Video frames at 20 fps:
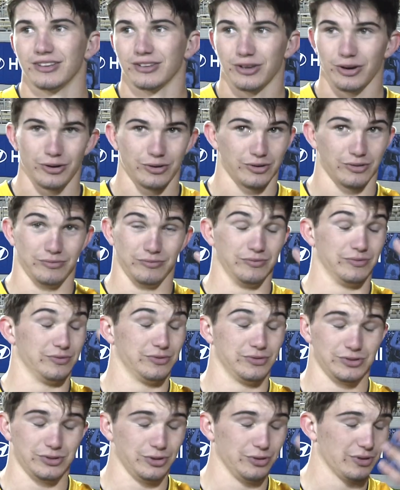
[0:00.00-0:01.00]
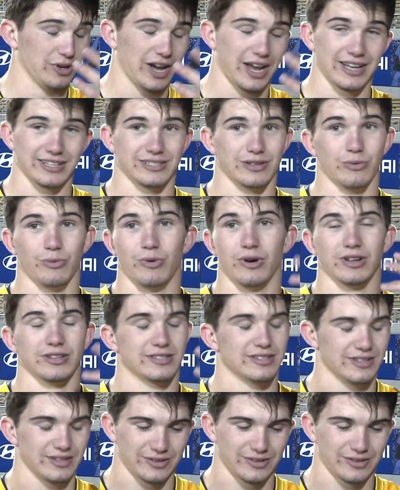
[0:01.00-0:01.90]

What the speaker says: go to two guys at once.